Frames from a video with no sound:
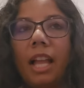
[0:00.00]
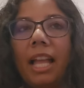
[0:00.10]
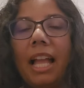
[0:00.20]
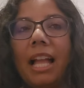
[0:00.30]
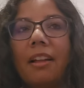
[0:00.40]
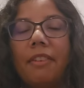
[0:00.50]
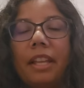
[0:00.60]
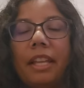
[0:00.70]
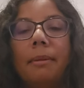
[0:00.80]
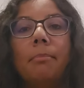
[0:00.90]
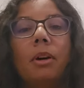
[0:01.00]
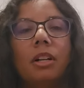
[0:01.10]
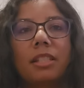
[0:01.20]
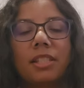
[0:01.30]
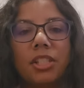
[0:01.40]
I have a
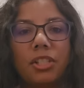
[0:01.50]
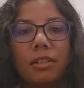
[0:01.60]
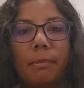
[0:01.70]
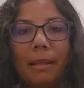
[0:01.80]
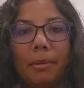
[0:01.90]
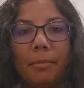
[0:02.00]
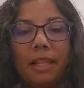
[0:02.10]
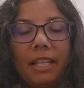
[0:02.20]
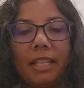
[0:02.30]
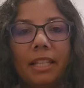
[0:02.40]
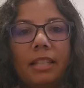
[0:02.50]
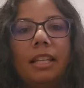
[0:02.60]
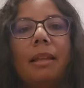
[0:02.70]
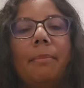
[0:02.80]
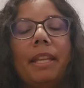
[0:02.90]
moss stitch baby blanket
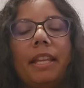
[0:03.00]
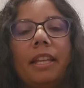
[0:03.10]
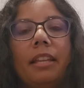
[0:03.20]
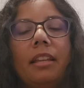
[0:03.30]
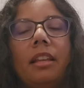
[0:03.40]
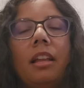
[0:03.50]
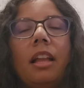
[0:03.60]
that I'm making,